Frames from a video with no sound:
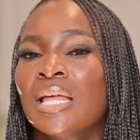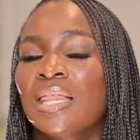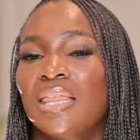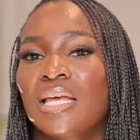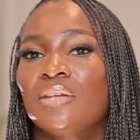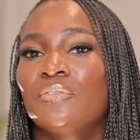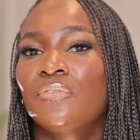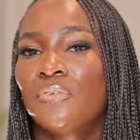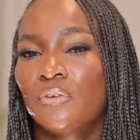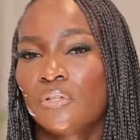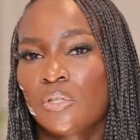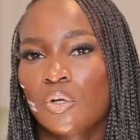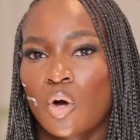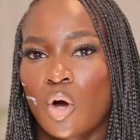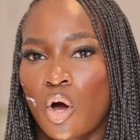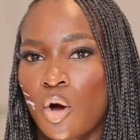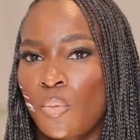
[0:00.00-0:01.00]
Then
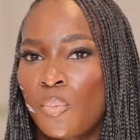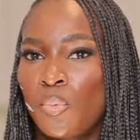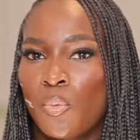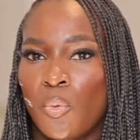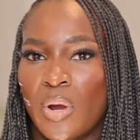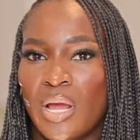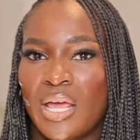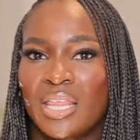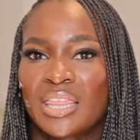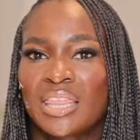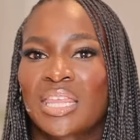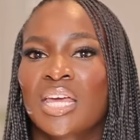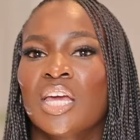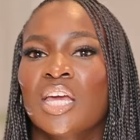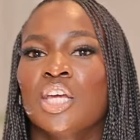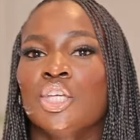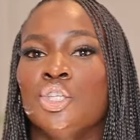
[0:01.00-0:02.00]
follow up with
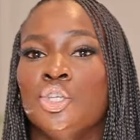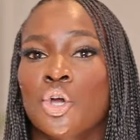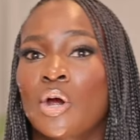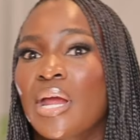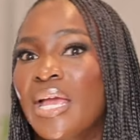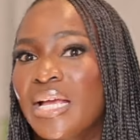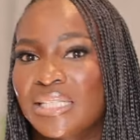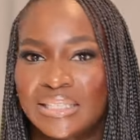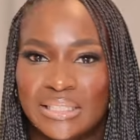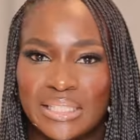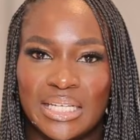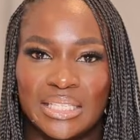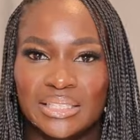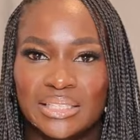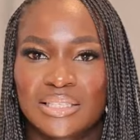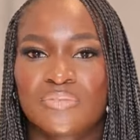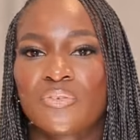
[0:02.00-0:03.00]
your
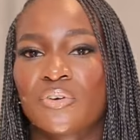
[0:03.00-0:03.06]
essence.